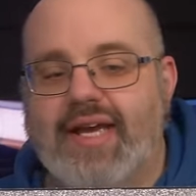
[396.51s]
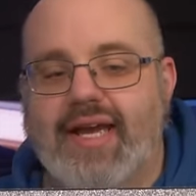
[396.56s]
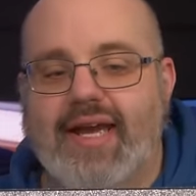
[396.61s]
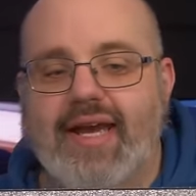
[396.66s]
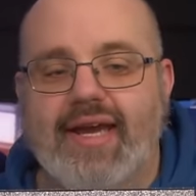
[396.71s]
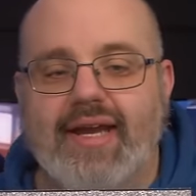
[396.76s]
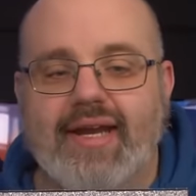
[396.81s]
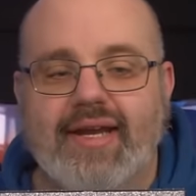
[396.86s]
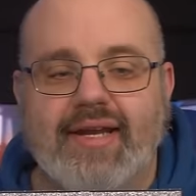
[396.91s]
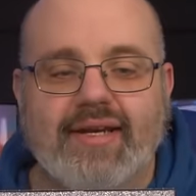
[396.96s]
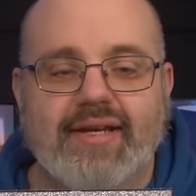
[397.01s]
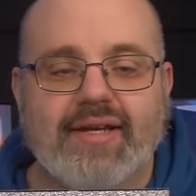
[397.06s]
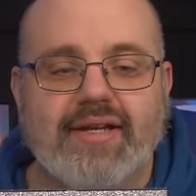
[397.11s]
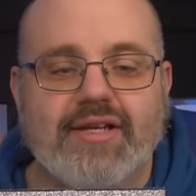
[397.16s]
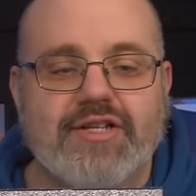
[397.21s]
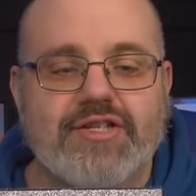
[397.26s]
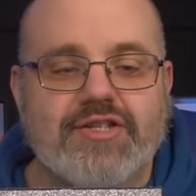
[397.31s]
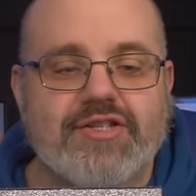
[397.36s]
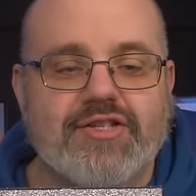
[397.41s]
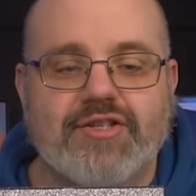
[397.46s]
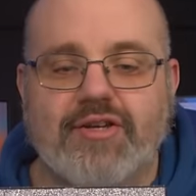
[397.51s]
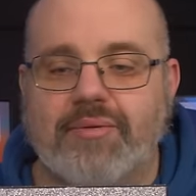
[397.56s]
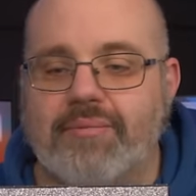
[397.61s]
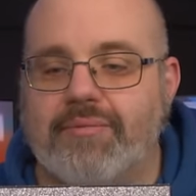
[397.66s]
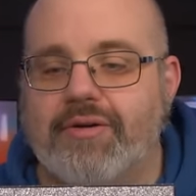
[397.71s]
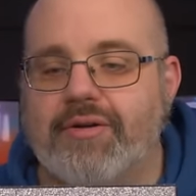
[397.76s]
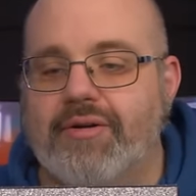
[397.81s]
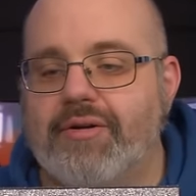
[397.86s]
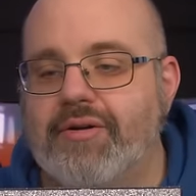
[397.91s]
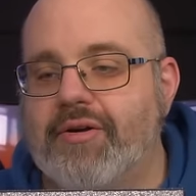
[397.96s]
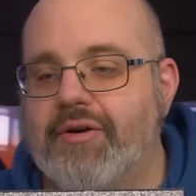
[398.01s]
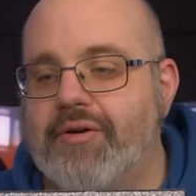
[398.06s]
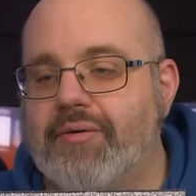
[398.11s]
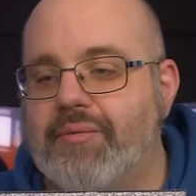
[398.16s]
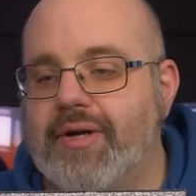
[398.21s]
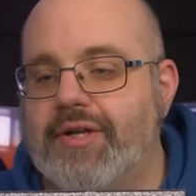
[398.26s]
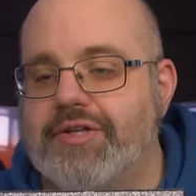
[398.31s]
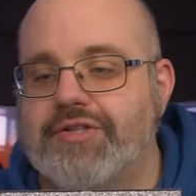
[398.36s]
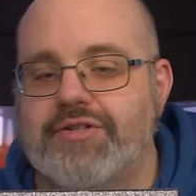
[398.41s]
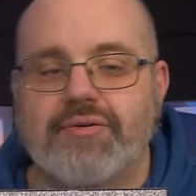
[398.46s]
and someone
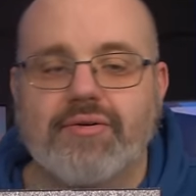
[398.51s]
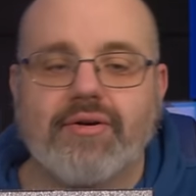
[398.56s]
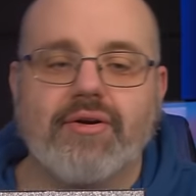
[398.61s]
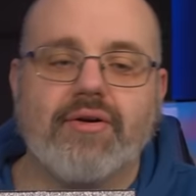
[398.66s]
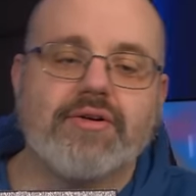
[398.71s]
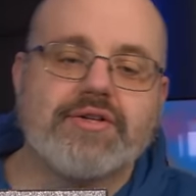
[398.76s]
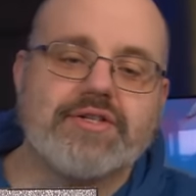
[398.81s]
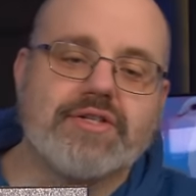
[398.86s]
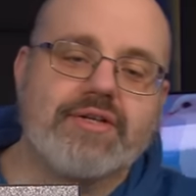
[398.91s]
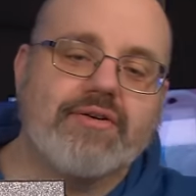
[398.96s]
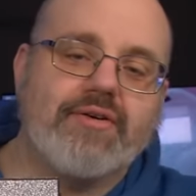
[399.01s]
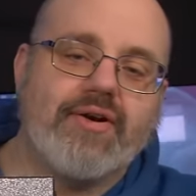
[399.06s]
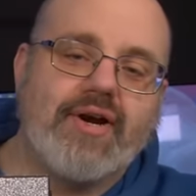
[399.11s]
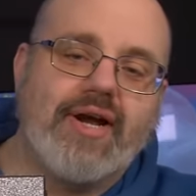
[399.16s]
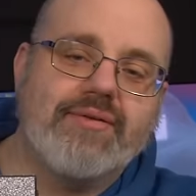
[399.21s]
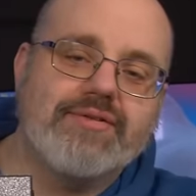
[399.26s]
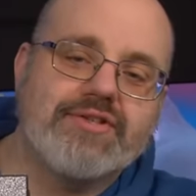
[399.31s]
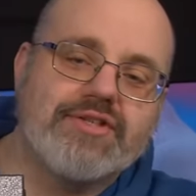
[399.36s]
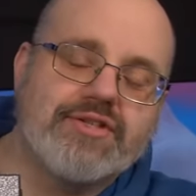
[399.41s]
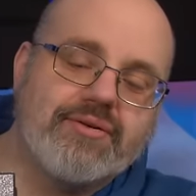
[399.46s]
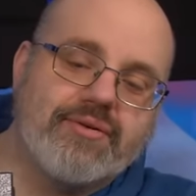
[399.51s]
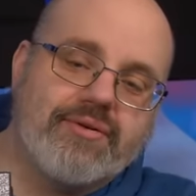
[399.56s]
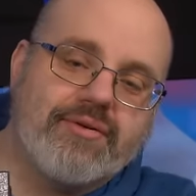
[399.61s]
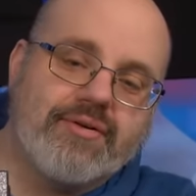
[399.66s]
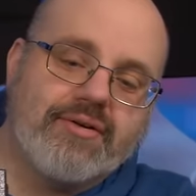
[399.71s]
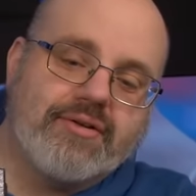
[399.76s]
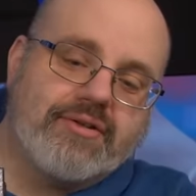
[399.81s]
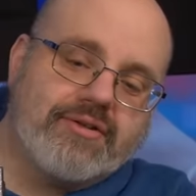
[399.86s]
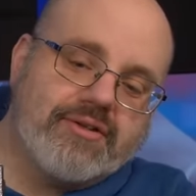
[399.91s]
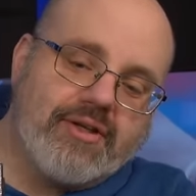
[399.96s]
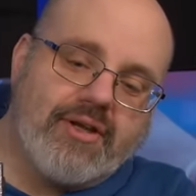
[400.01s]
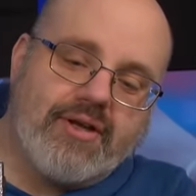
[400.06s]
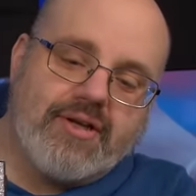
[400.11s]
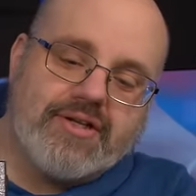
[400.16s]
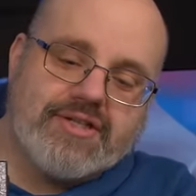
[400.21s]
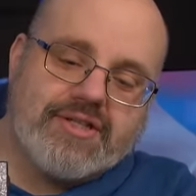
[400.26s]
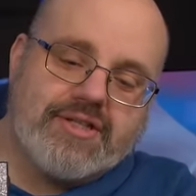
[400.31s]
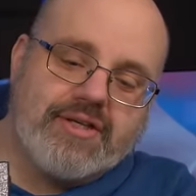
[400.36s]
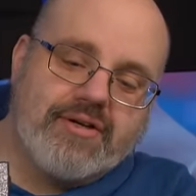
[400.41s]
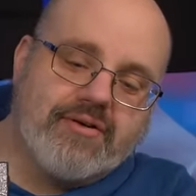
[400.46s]
went to an arts and crafts store,
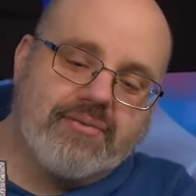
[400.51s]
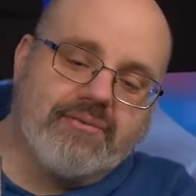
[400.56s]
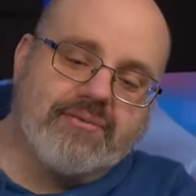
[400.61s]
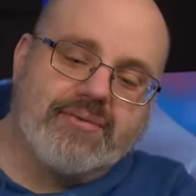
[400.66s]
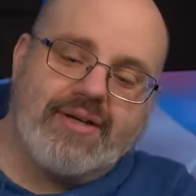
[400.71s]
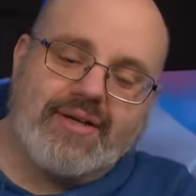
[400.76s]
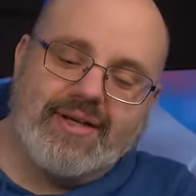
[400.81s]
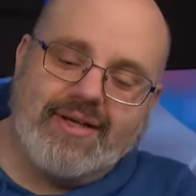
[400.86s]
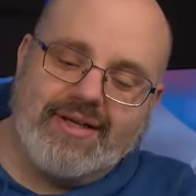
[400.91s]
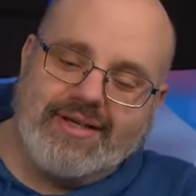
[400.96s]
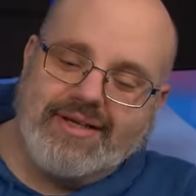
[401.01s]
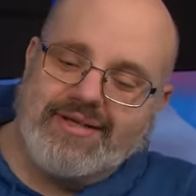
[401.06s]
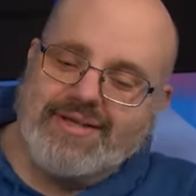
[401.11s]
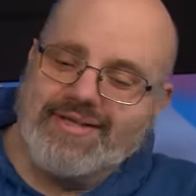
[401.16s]
lost their mind